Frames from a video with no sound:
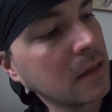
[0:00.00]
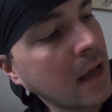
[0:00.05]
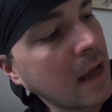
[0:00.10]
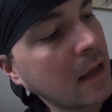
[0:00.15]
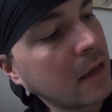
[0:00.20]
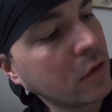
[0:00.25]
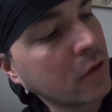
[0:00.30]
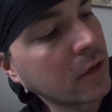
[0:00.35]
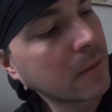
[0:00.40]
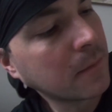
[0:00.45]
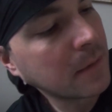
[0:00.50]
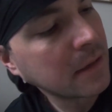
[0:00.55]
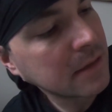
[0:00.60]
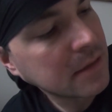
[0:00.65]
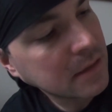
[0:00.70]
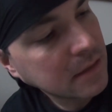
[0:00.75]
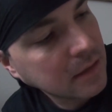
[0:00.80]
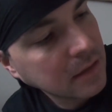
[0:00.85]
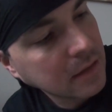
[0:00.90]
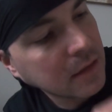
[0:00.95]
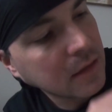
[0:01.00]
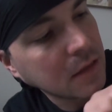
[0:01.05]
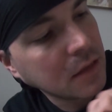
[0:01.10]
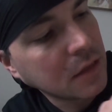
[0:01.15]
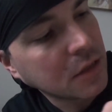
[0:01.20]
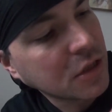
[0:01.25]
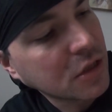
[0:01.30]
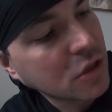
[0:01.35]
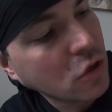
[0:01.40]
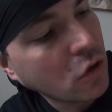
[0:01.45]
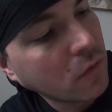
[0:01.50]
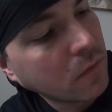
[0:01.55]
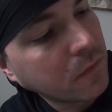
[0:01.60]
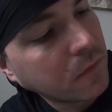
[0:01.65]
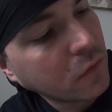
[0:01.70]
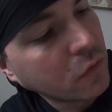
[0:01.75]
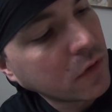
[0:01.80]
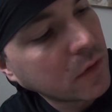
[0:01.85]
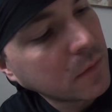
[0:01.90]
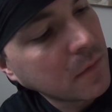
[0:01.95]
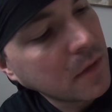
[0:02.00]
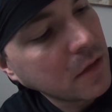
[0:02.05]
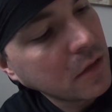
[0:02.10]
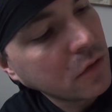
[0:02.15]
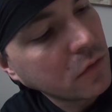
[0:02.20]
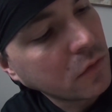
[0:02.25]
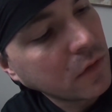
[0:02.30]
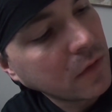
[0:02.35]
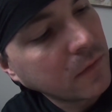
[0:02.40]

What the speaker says: and you can basically just go through the menu.